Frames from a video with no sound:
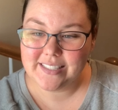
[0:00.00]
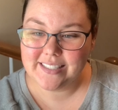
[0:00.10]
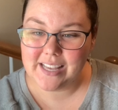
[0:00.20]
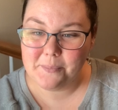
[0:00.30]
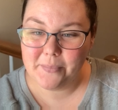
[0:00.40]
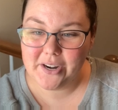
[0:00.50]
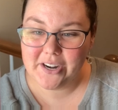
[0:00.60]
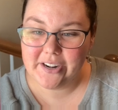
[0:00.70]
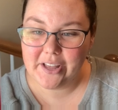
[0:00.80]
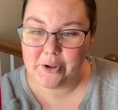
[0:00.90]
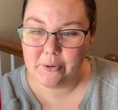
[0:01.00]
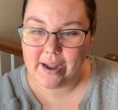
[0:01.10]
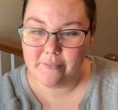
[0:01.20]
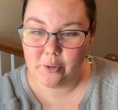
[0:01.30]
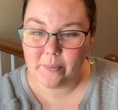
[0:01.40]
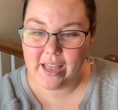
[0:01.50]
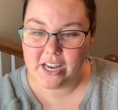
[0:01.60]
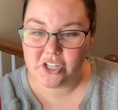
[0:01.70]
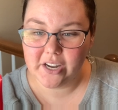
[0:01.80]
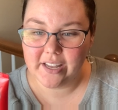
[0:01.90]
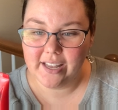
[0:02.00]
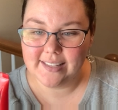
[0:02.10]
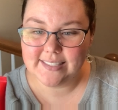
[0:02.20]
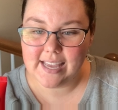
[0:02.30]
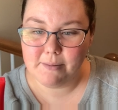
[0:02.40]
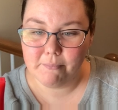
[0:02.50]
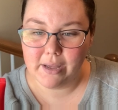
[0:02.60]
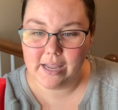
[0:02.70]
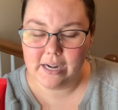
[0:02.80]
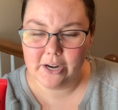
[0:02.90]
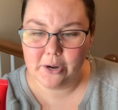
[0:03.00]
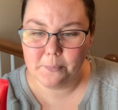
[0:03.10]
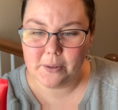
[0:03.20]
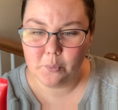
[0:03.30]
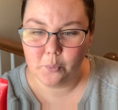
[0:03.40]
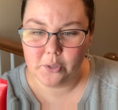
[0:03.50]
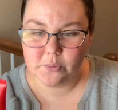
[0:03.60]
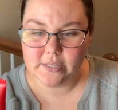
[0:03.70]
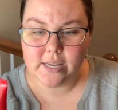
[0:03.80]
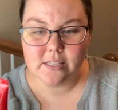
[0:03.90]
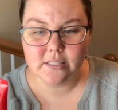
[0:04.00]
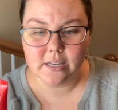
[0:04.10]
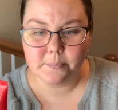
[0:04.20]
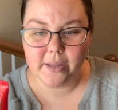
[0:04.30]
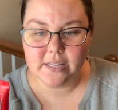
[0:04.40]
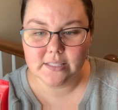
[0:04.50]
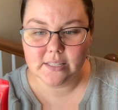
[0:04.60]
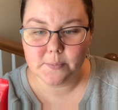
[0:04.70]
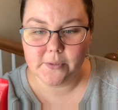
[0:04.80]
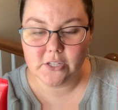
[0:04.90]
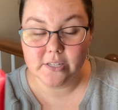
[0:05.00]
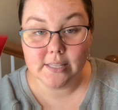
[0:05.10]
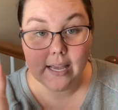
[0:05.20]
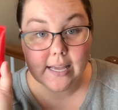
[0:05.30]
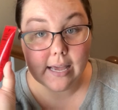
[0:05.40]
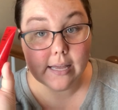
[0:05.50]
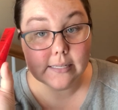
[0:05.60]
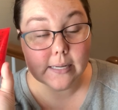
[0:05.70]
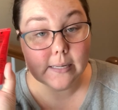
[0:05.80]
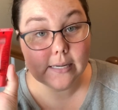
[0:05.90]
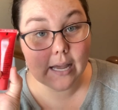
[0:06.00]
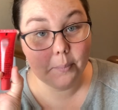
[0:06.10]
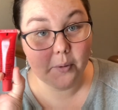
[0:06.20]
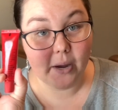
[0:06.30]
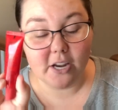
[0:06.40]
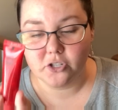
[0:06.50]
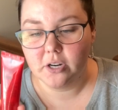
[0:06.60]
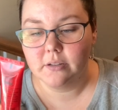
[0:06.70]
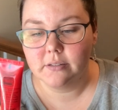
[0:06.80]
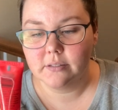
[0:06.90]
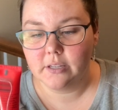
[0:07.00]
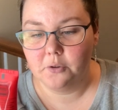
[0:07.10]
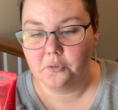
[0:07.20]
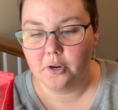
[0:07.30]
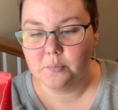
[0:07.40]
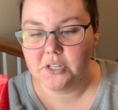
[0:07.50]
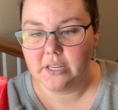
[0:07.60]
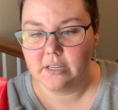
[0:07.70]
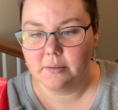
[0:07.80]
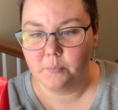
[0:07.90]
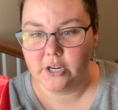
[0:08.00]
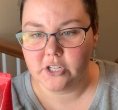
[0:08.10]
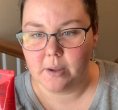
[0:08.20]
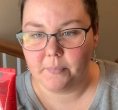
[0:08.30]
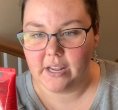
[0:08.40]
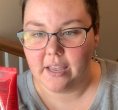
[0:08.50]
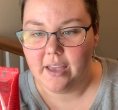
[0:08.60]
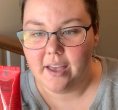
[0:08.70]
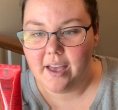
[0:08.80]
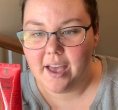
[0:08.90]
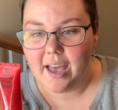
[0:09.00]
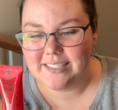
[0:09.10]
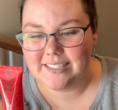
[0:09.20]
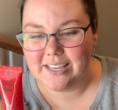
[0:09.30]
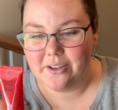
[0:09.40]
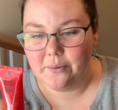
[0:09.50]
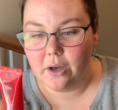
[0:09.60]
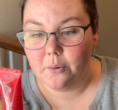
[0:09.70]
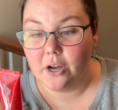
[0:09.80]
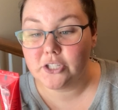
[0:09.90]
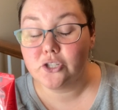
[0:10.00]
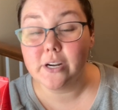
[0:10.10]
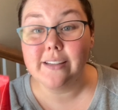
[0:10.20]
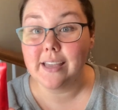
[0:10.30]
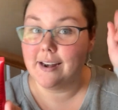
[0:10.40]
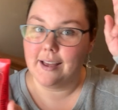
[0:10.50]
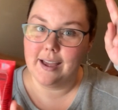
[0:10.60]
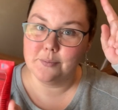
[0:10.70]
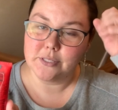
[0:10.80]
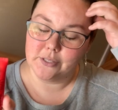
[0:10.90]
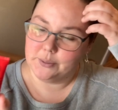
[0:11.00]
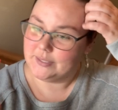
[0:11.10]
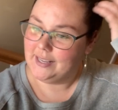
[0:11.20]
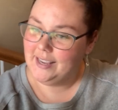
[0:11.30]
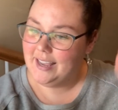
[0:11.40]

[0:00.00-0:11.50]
Sunburn, gravel rash, cuts, and minor open wounds, insect bites, splinters, and nappy rash. Confirmed British company. Australian. I was close.